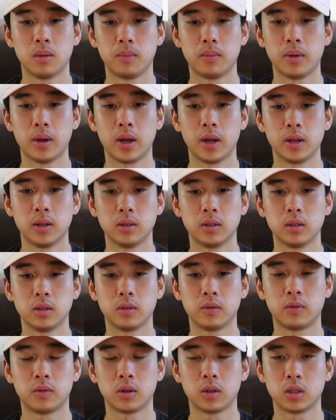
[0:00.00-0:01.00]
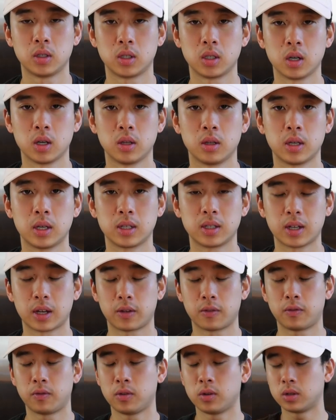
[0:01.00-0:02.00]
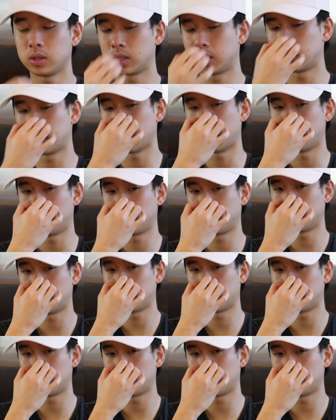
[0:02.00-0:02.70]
But for certain things like food and stuff,